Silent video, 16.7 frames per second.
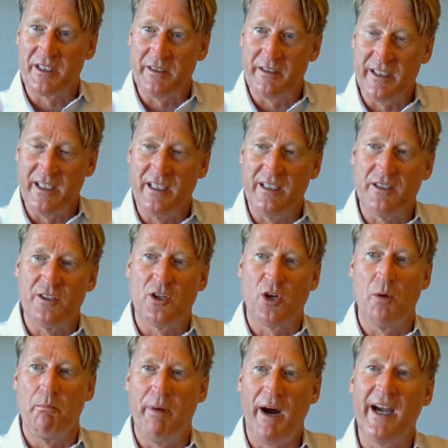the
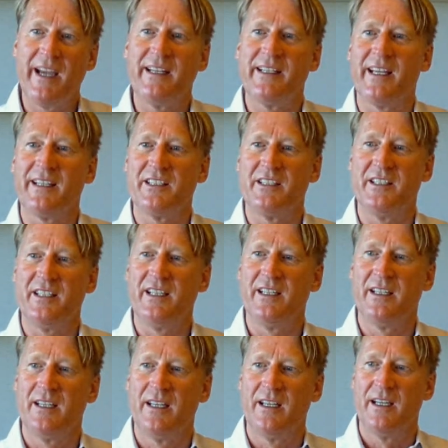combined
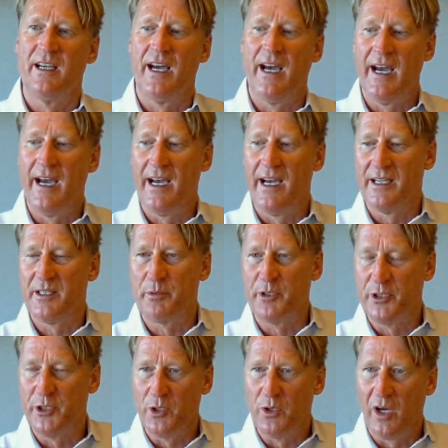entity and
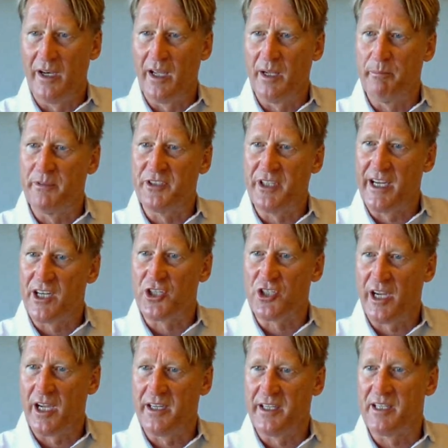
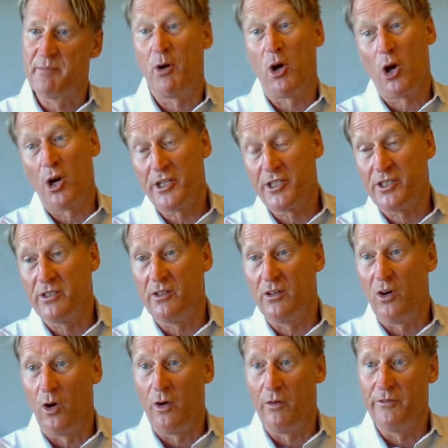take part
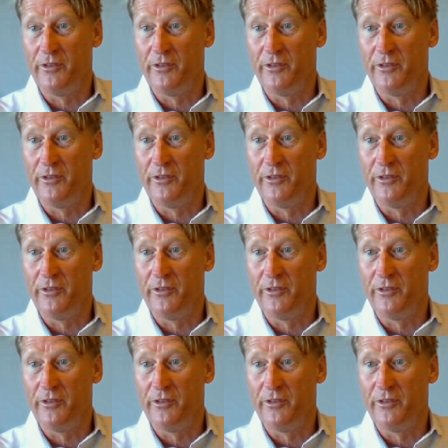of